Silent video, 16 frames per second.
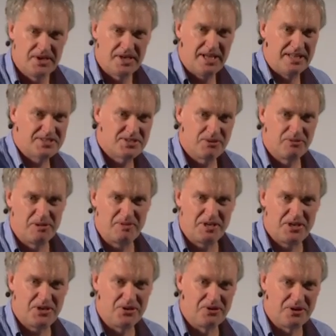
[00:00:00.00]
Cancer will
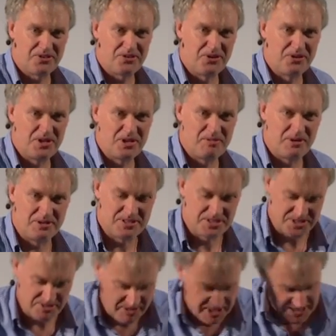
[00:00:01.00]
be cured through the immune
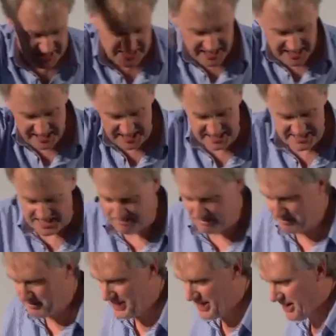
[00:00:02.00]
system. Second
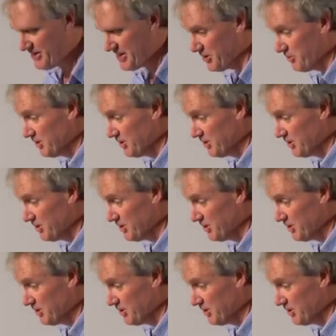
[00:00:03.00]
example of malaria,